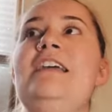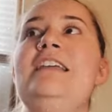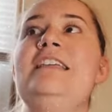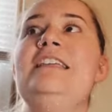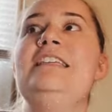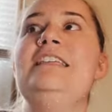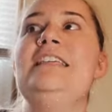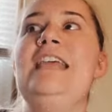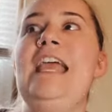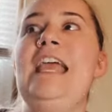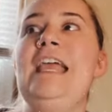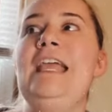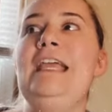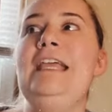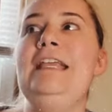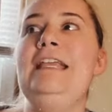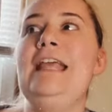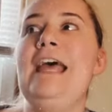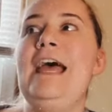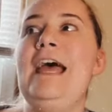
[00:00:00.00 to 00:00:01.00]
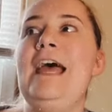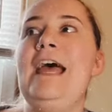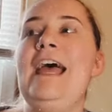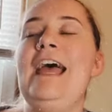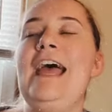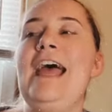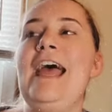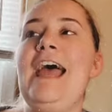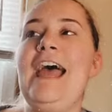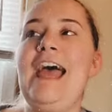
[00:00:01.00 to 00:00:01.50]
gain
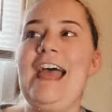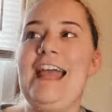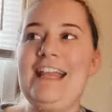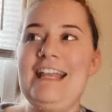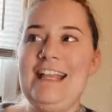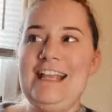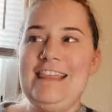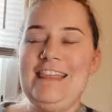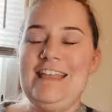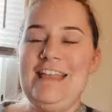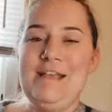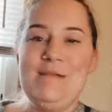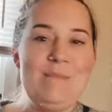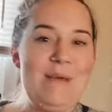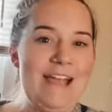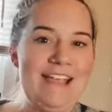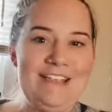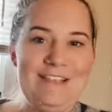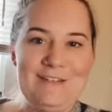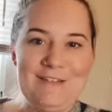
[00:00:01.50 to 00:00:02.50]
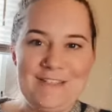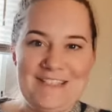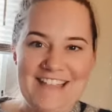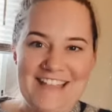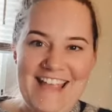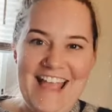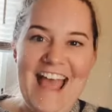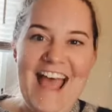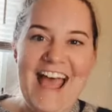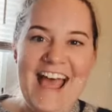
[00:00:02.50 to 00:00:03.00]
anything by
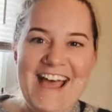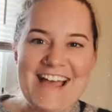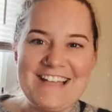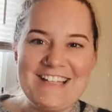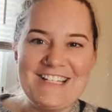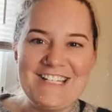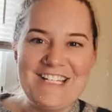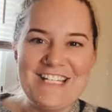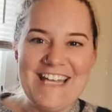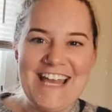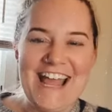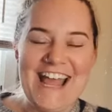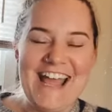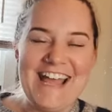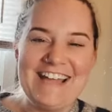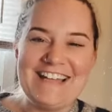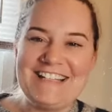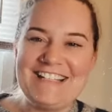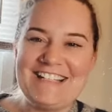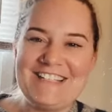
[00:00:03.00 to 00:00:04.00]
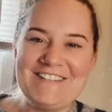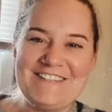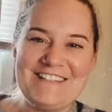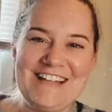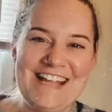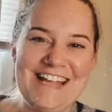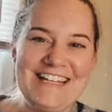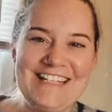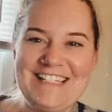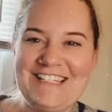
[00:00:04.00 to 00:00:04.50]
using hashtags,
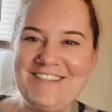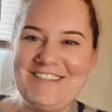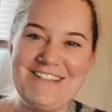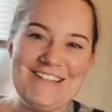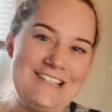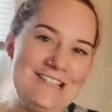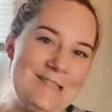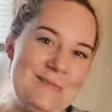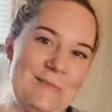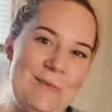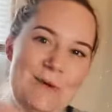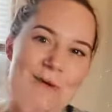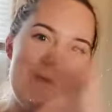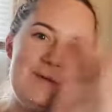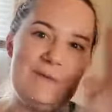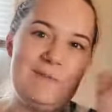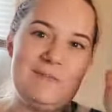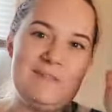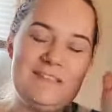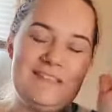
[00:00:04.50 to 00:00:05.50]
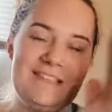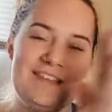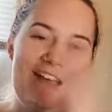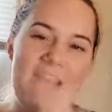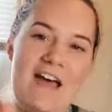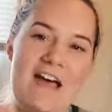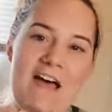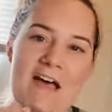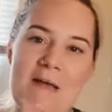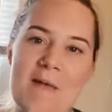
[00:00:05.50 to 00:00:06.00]
right, to expose
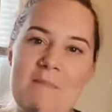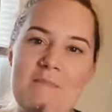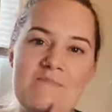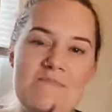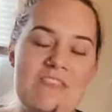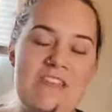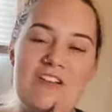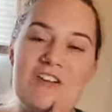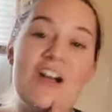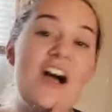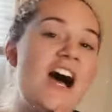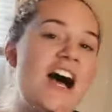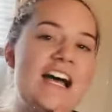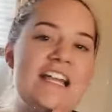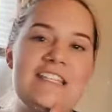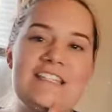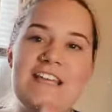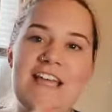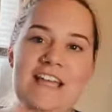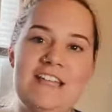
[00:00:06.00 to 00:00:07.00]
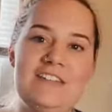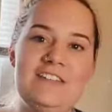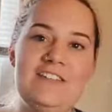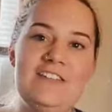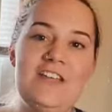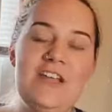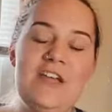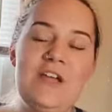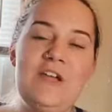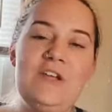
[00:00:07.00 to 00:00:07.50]
their content
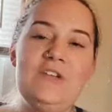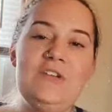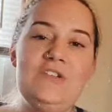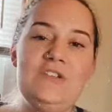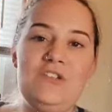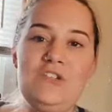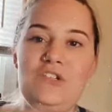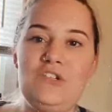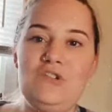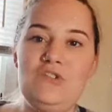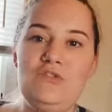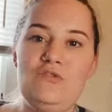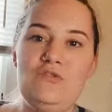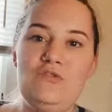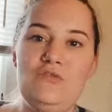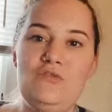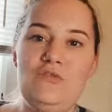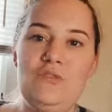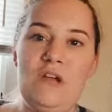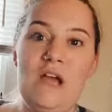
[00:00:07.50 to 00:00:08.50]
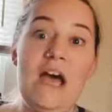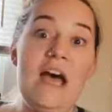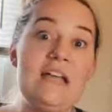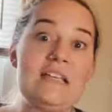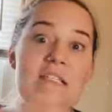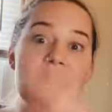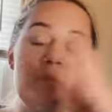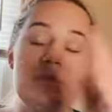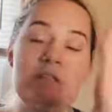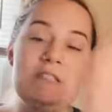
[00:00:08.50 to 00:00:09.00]
to a
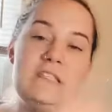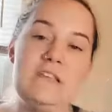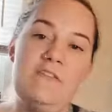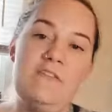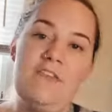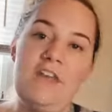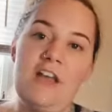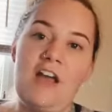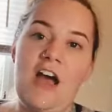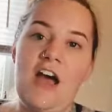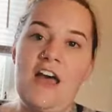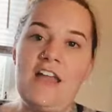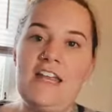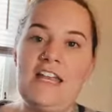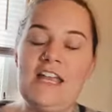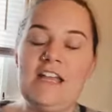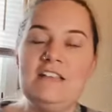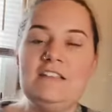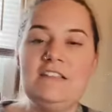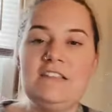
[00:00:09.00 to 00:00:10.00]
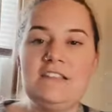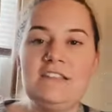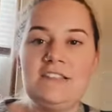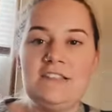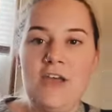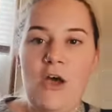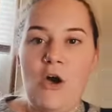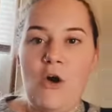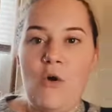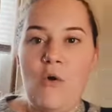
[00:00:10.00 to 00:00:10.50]
specific audience.
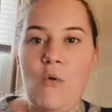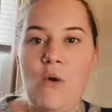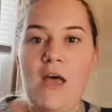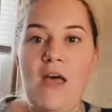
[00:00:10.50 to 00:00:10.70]
So